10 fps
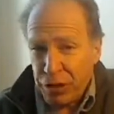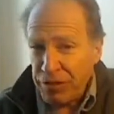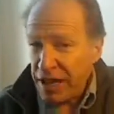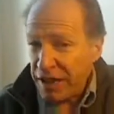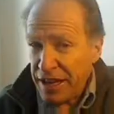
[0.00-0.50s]

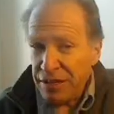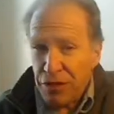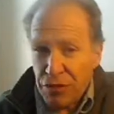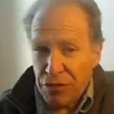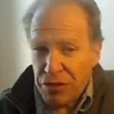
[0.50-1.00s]
You've got
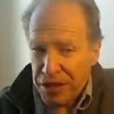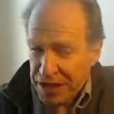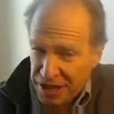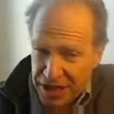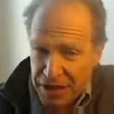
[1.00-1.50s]
that goal
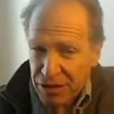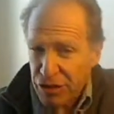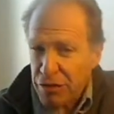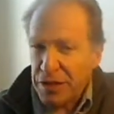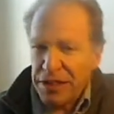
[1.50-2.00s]
that's there.
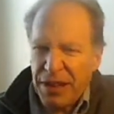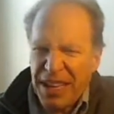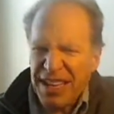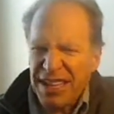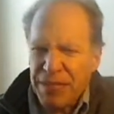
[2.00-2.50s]
So
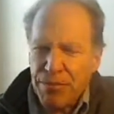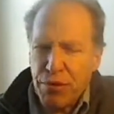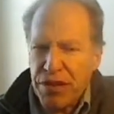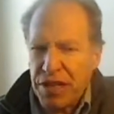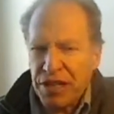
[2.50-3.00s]
I guess the
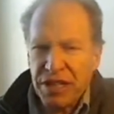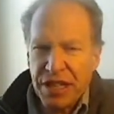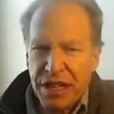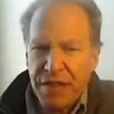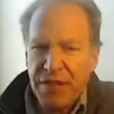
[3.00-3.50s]
important thing is
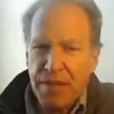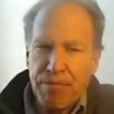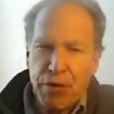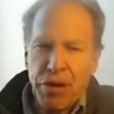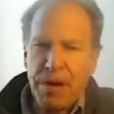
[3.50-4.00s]
that if the
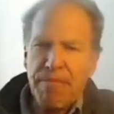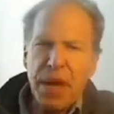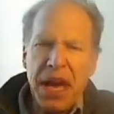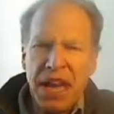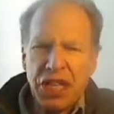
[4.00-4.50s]
burning
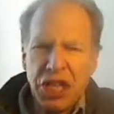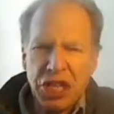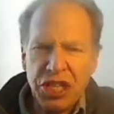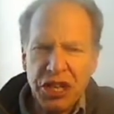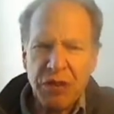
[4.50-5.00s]

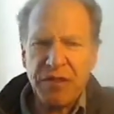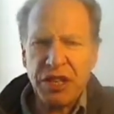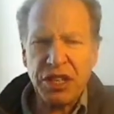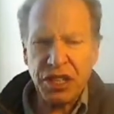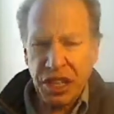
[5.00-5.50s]
passion is there,
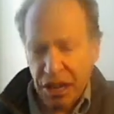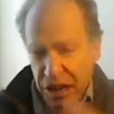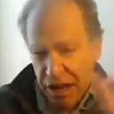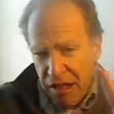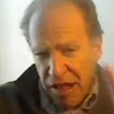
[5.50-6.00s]
if the
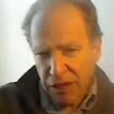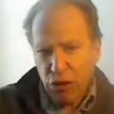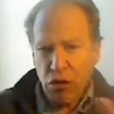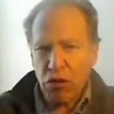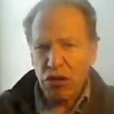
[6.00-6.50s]
desire,
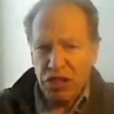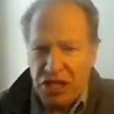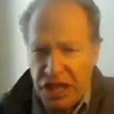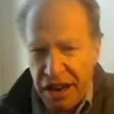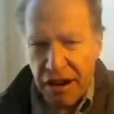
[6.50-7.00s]
that goal
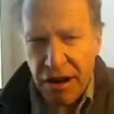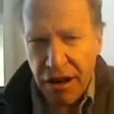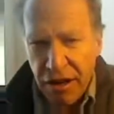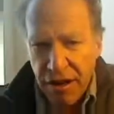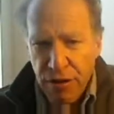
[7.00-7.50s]
is there.
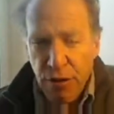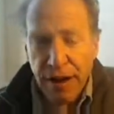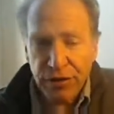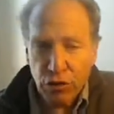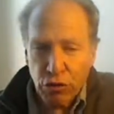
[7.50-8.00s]
If you
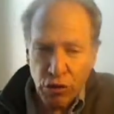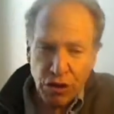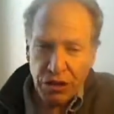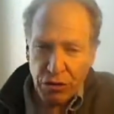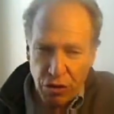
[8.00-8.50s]
have to
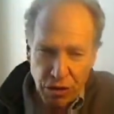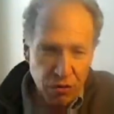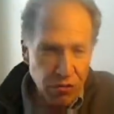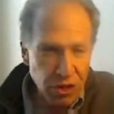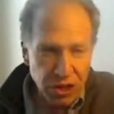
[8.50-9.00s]
crawl
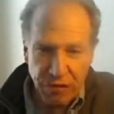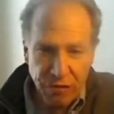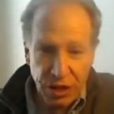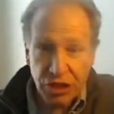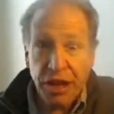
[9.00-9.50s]
across the
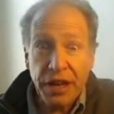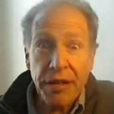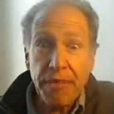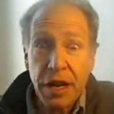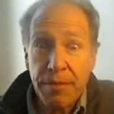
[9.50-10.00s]
finish
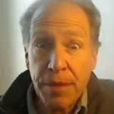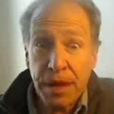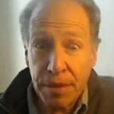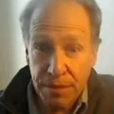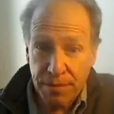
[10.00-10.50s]
line, and many,
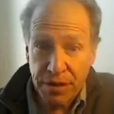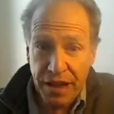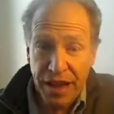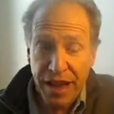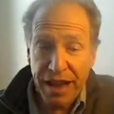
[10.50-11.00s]
many people
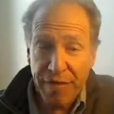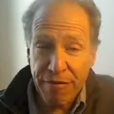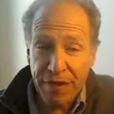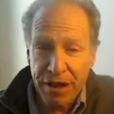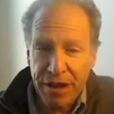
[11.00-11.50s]

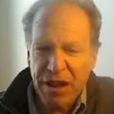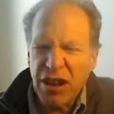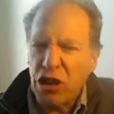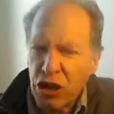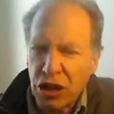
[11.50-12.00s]
have,
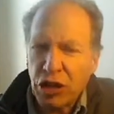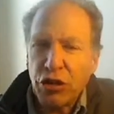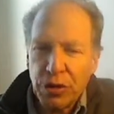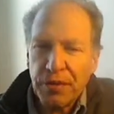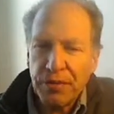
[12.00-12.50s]
you're going
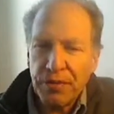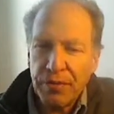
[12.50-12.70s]
to do it.